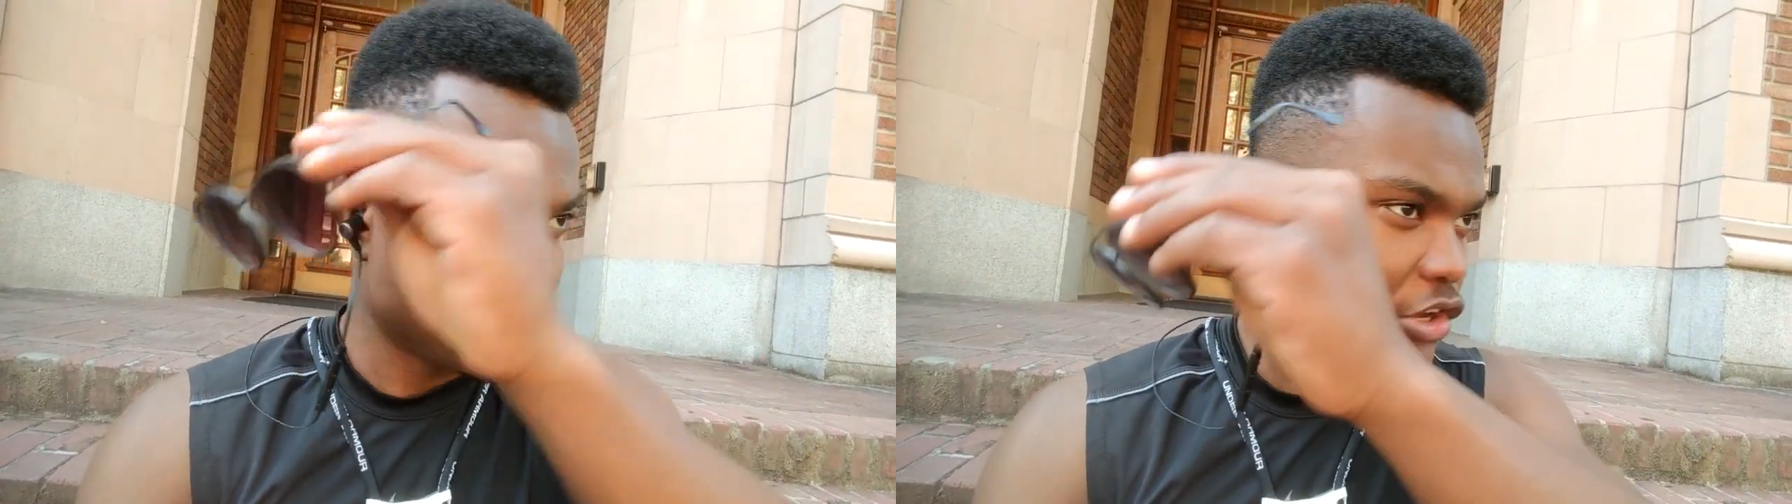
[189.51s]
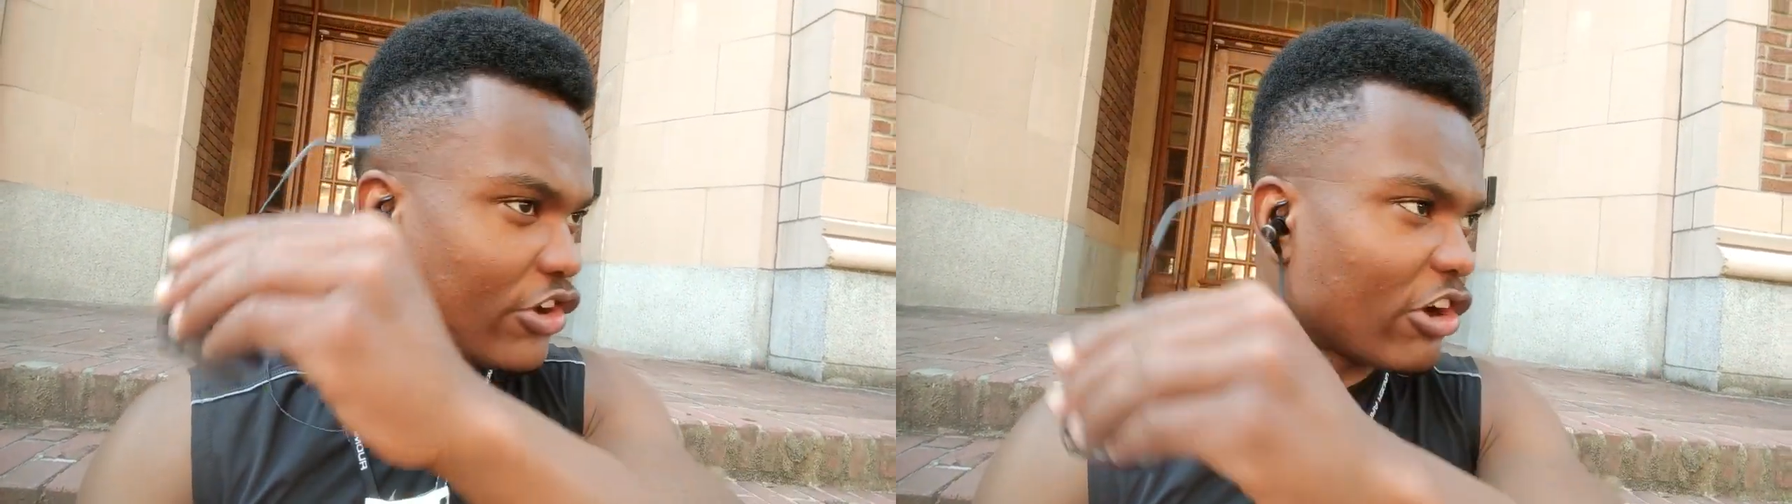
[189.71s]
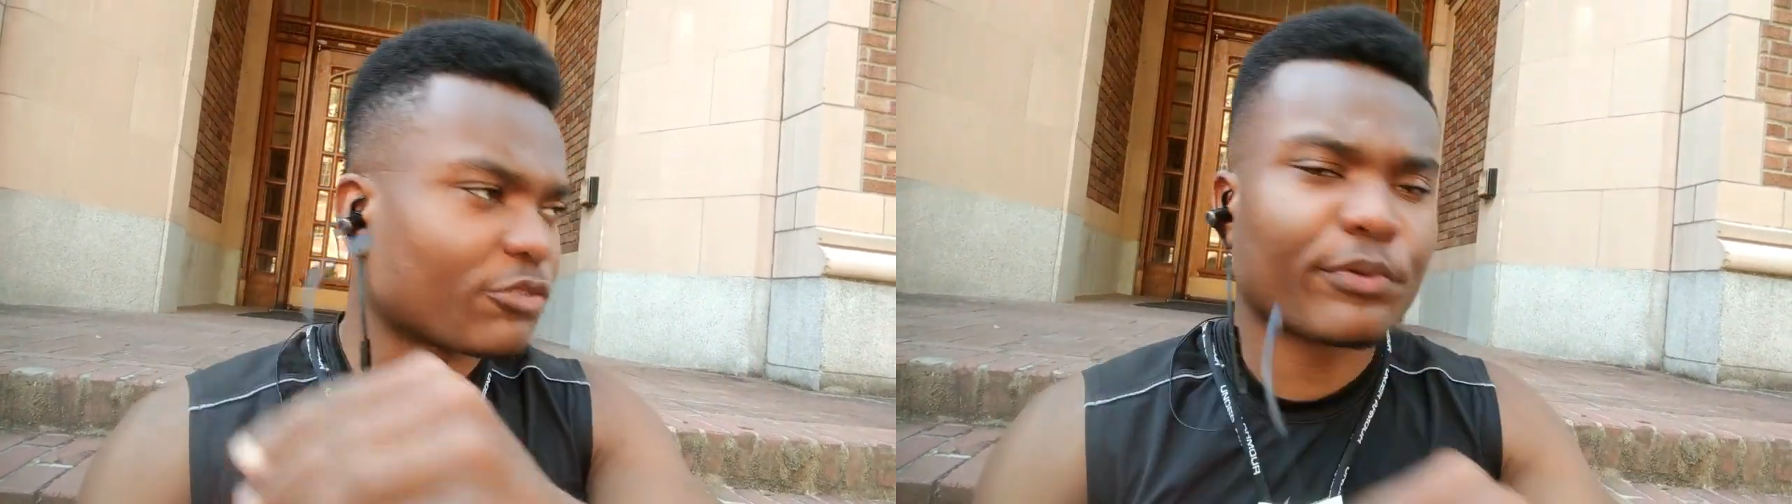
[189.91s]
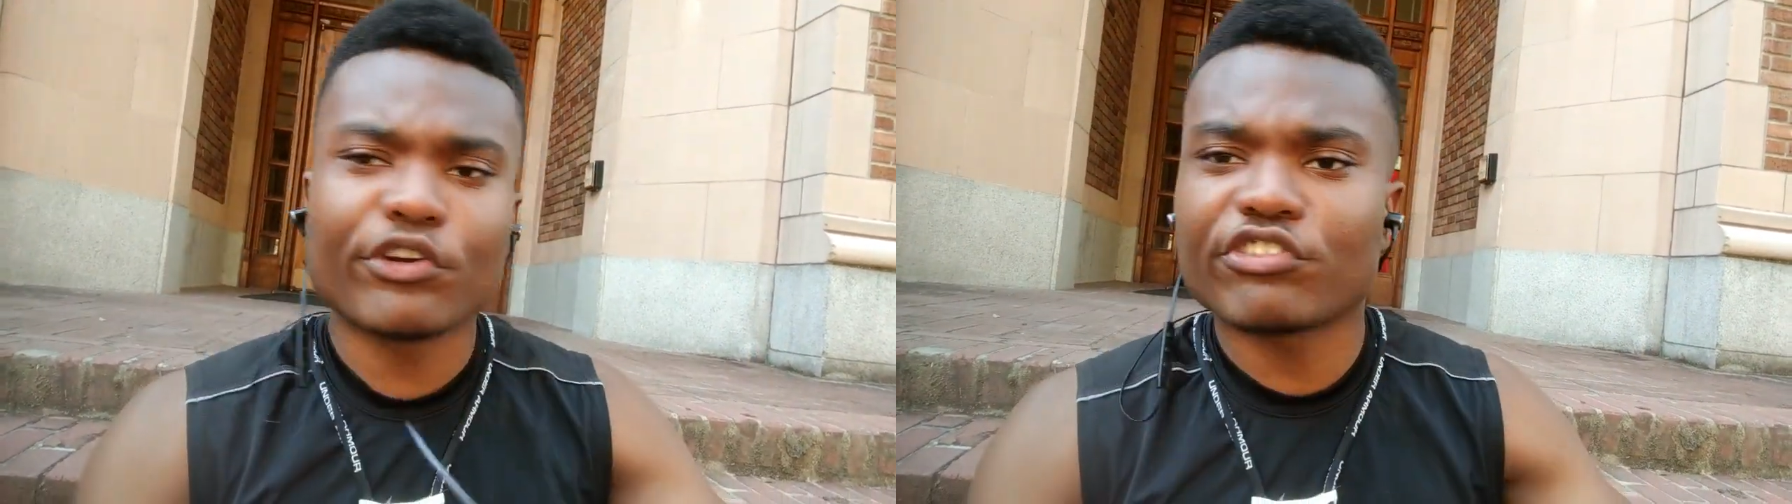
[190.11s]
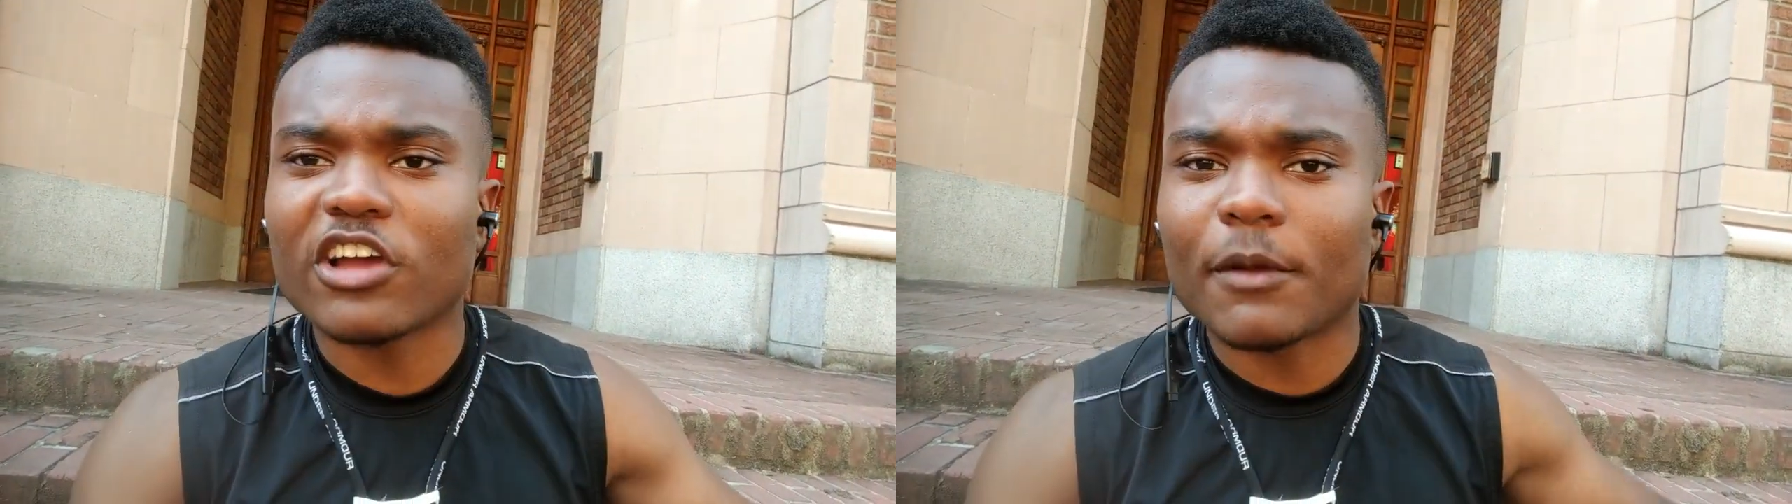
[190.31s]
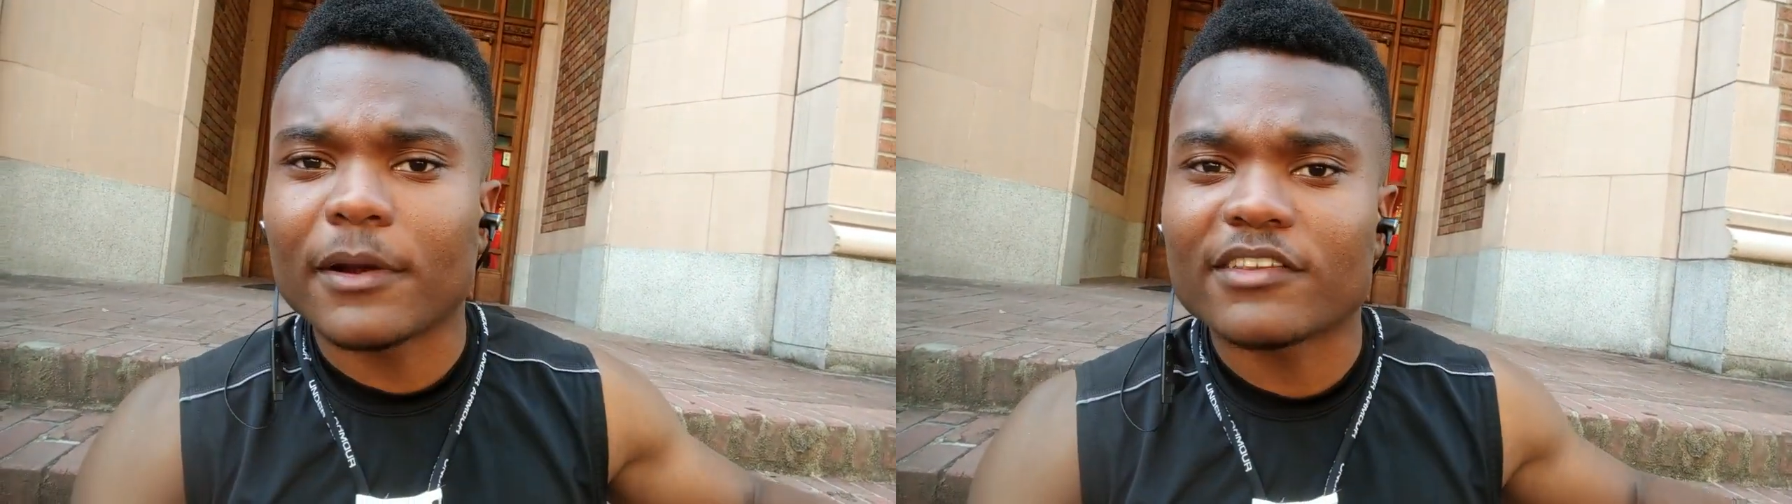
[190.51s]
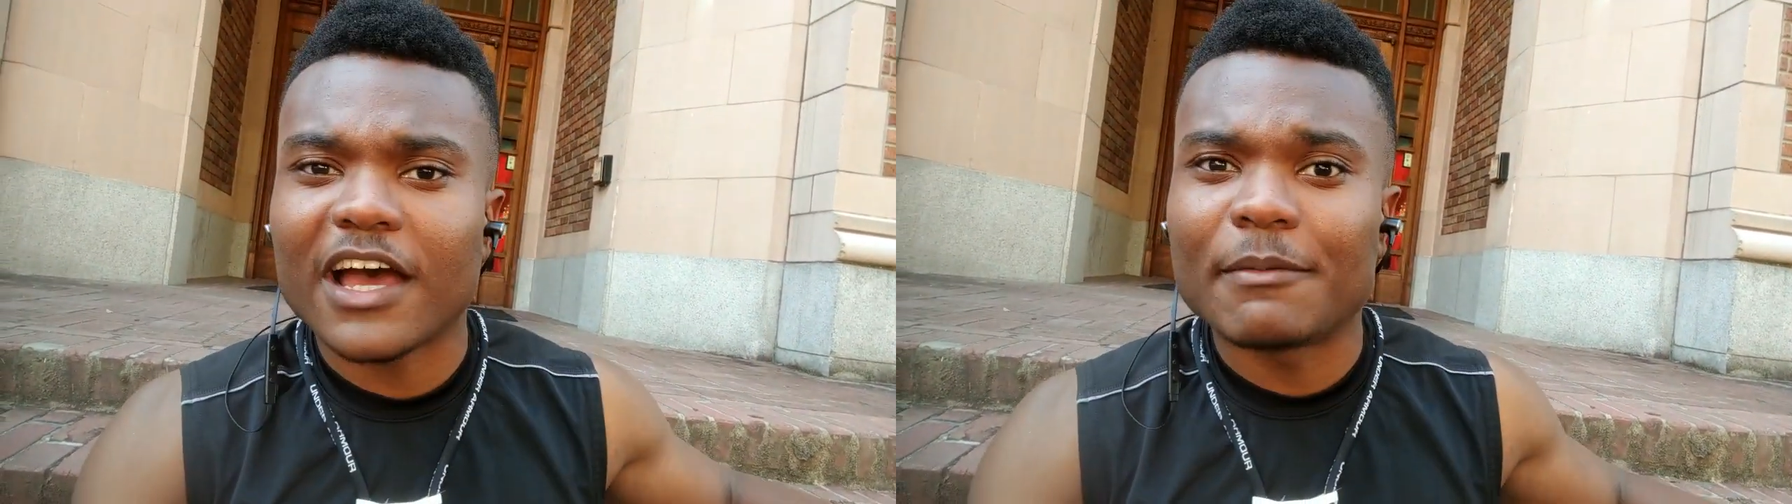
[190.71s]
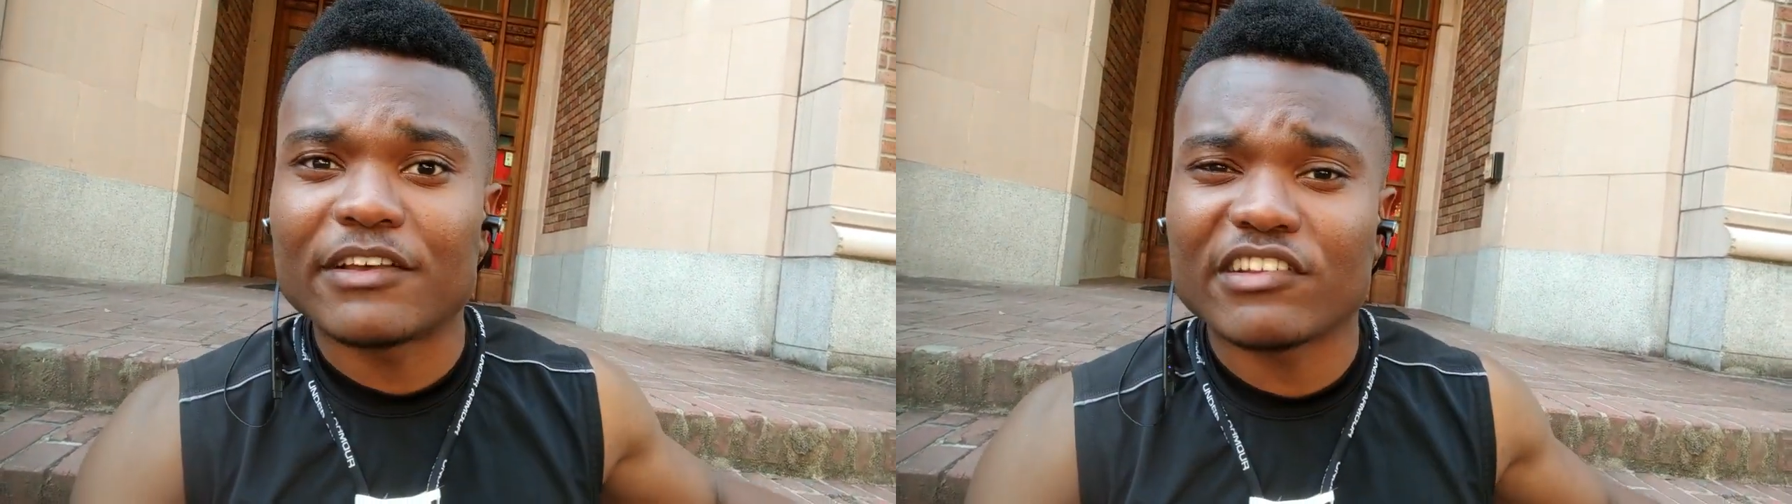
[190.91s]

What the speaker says: You hear entrepreneurs talk about timing.